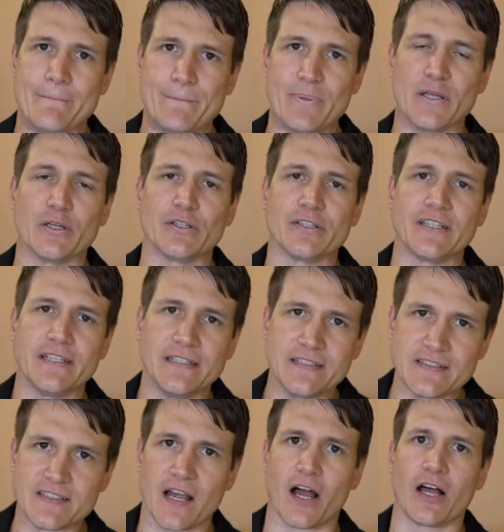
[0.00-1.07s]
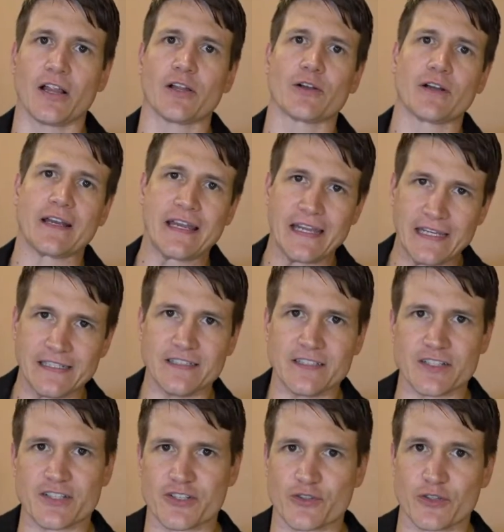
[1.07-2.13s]
billion dollar
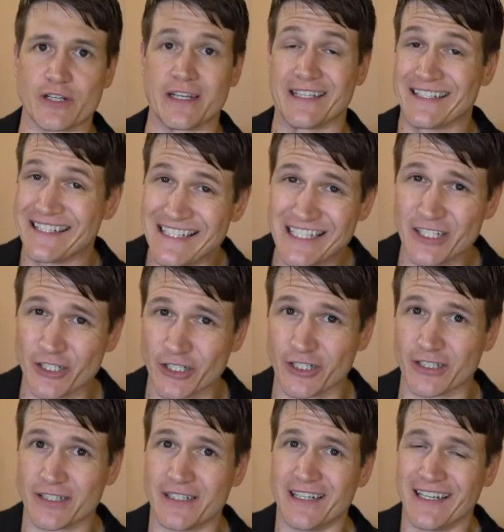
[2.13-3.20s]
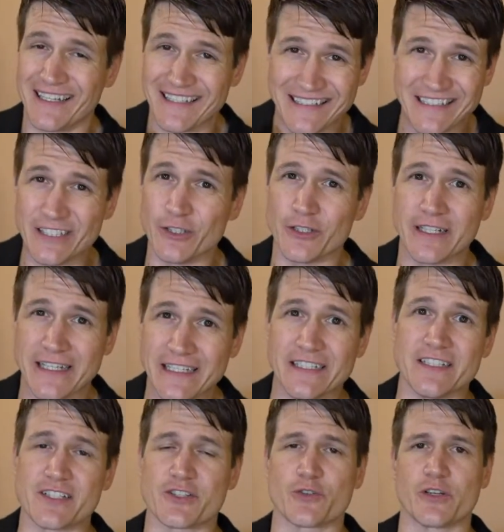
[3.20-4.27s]
industry a year, a year
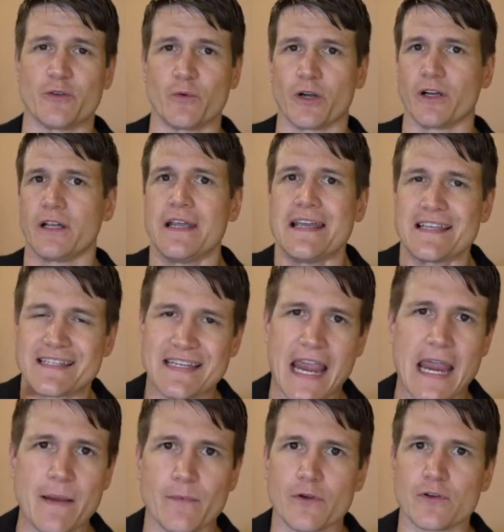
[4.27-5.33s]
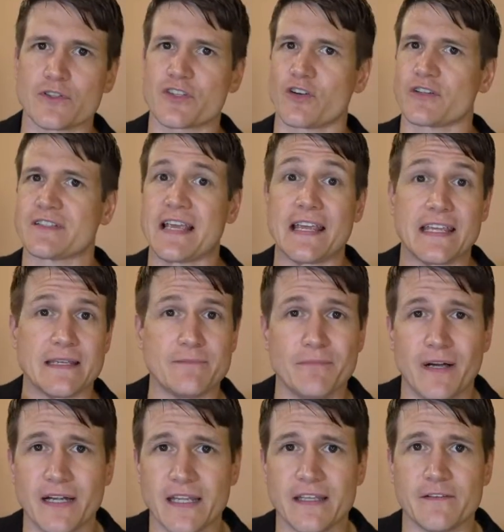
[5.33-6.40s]
industry where scammers are taking
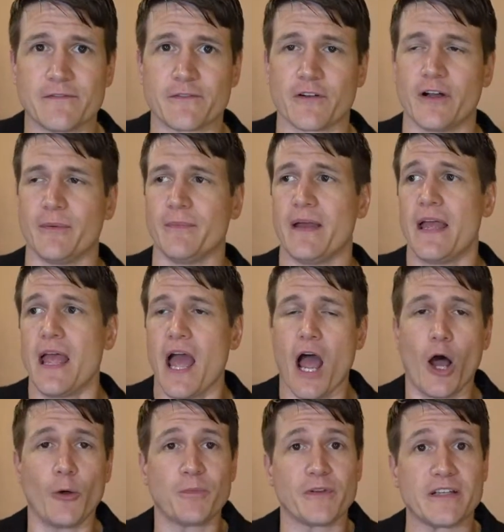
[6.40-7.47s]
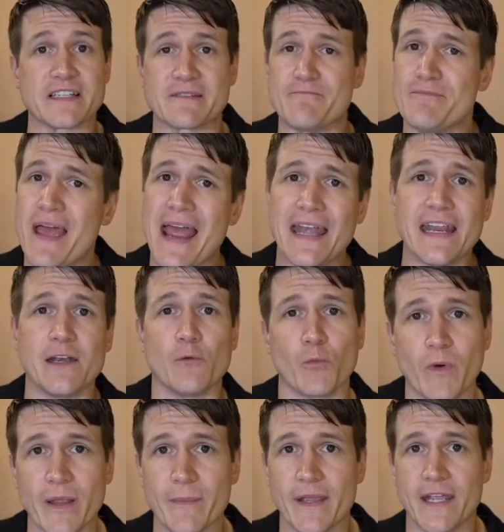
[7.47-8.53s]
money from helpless men and
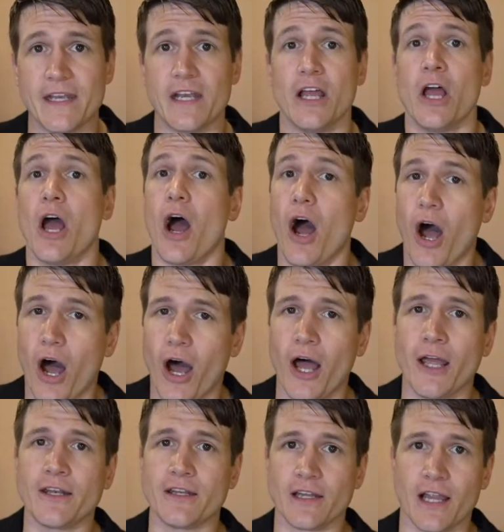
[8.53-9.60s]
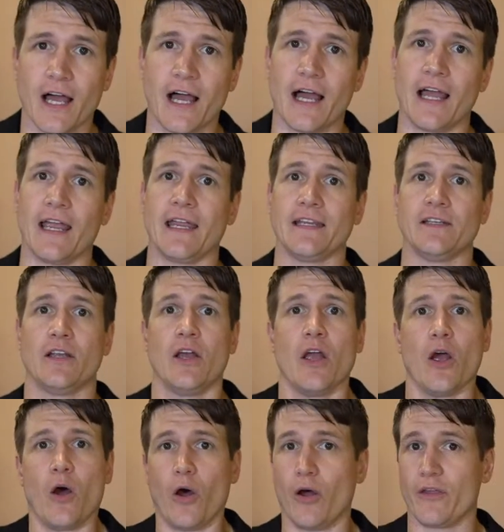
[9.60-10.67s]
women online.
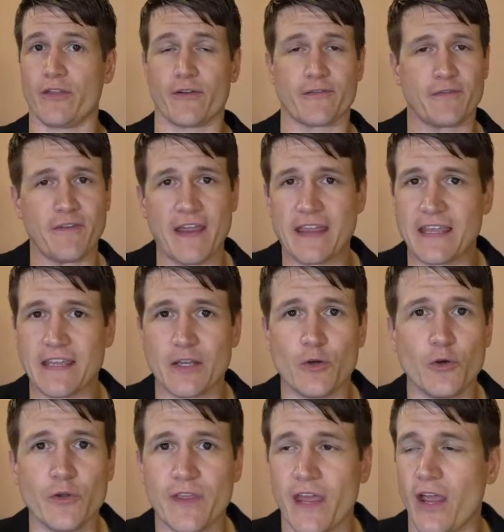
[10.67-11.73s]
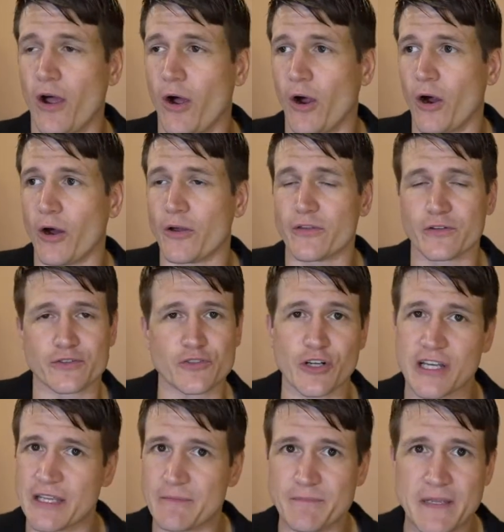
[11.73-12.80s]
Uh, they're faking who they are. They're
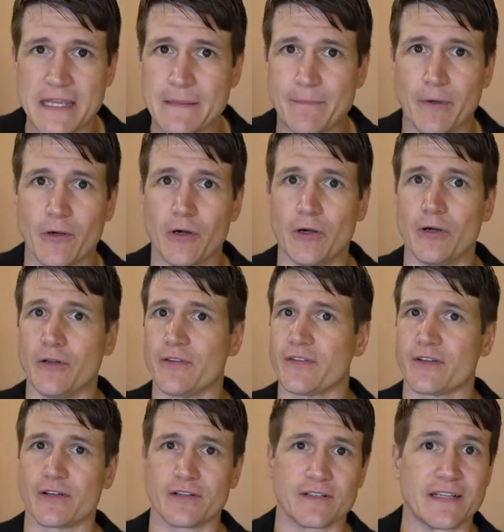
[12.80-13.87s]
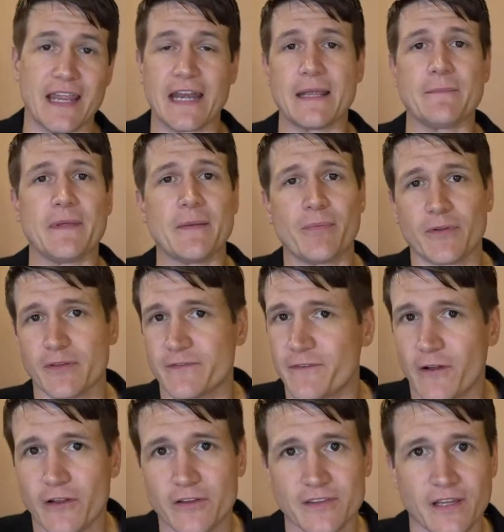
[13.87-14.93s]
tricking people. They're getting people to
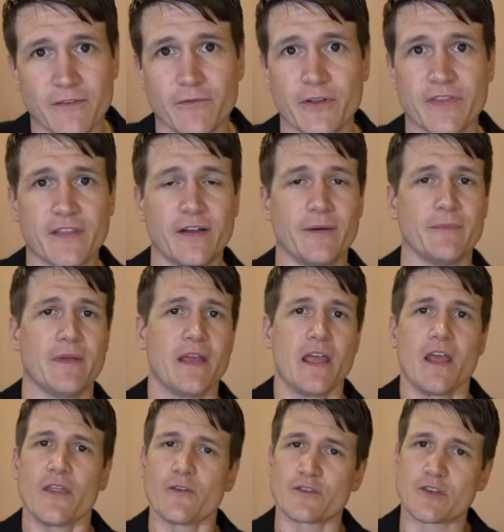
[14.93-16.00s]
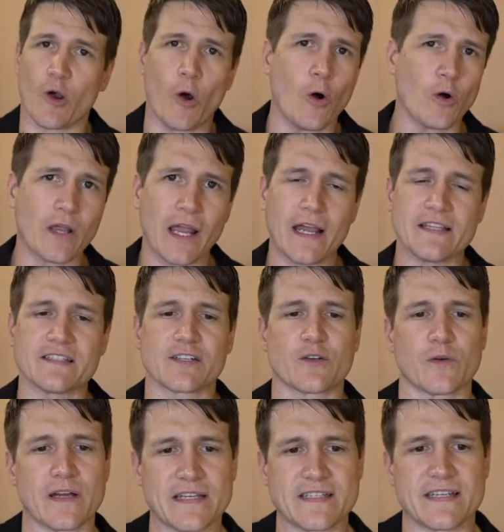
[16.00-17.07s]
fall in love with them. There's all kinds of
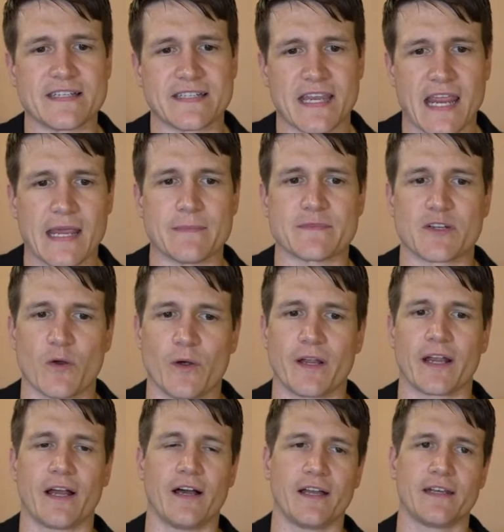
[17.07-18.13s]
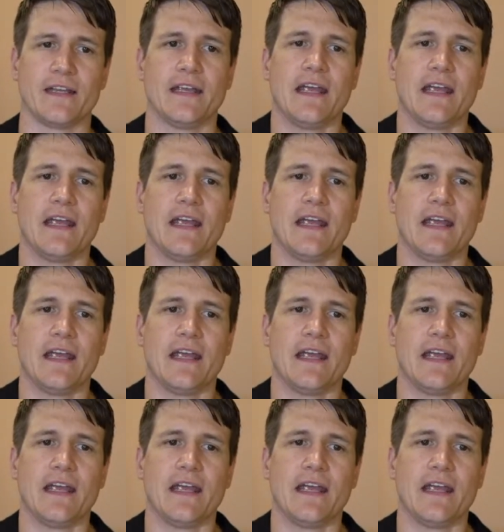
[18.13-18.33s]
crazy scams going on